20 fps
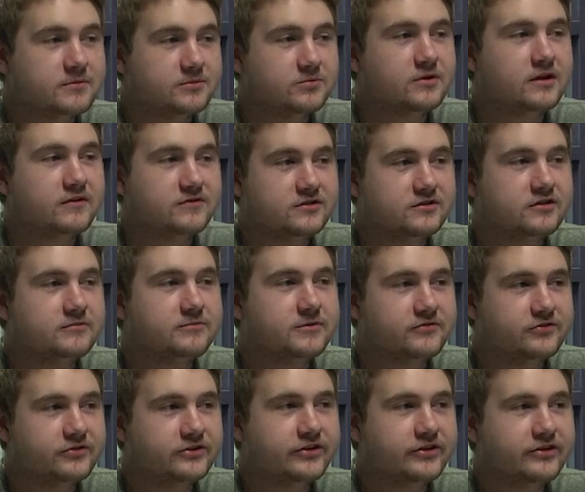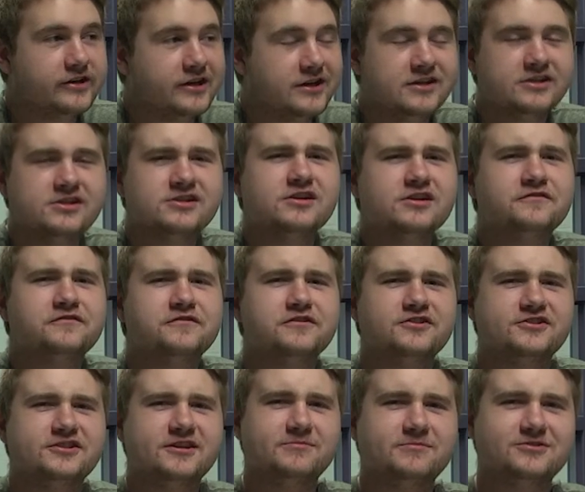topic we'll have to talk about for another day. This is our
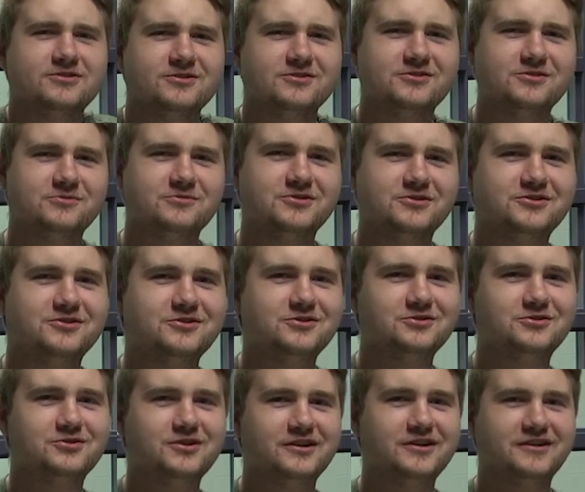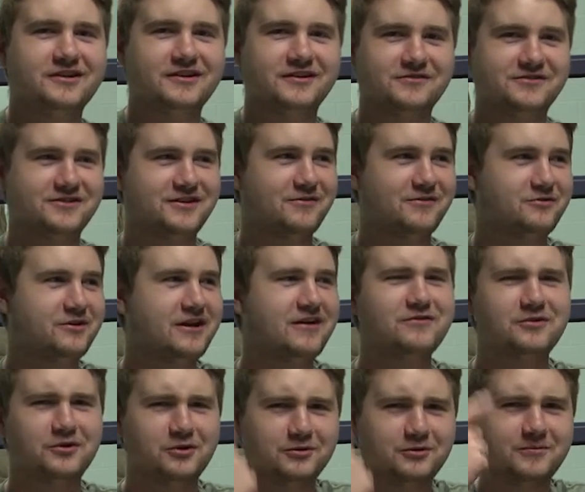first episode, so we're still trying to think of stuff. We
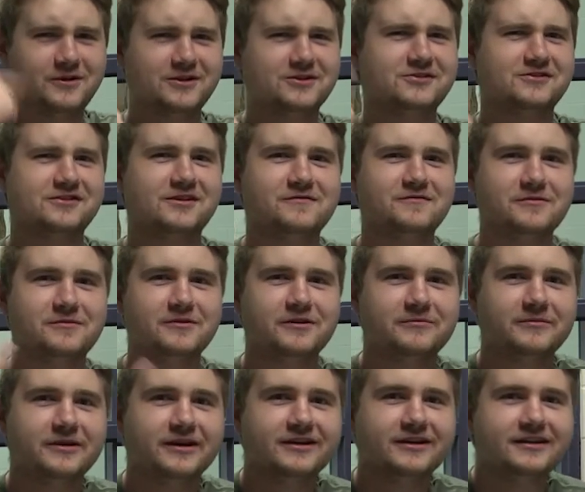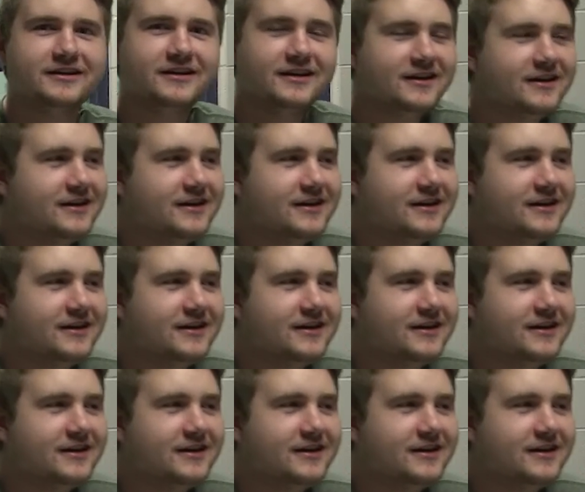have a whole bunch of stuff on our mind.